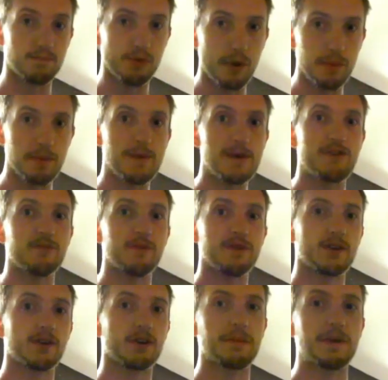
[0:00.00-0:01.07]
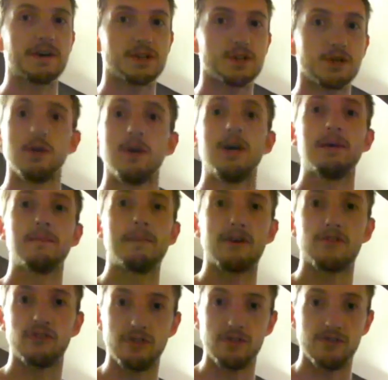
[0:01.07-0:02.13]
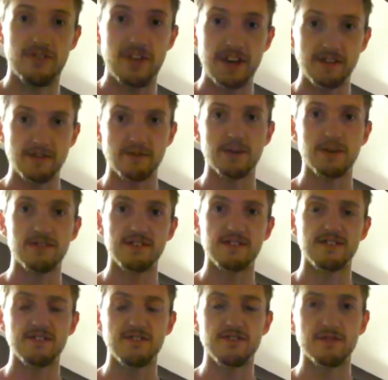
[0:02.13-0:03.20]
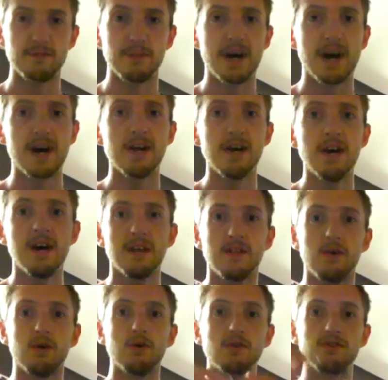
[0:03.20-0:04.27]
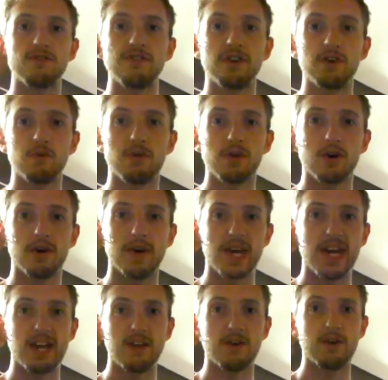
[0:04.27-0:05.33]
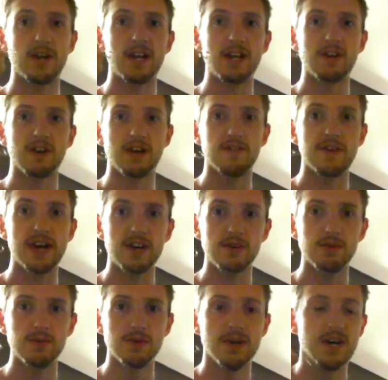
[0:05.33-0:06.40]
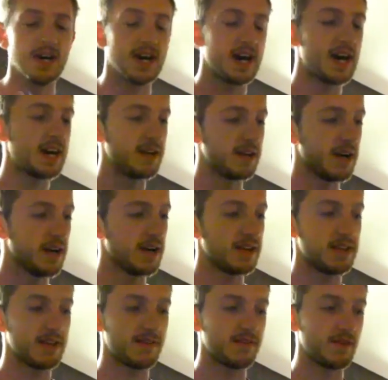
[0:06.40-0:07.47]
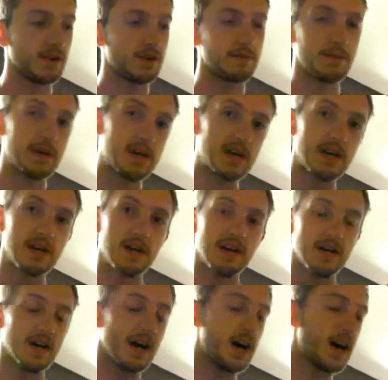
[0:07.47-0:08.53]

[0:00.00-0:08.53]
proper measurement that you got to make sure. Make sure they're exactly 26 inches apart. The hooks you don't want going in on any kind of angle, and there's got to be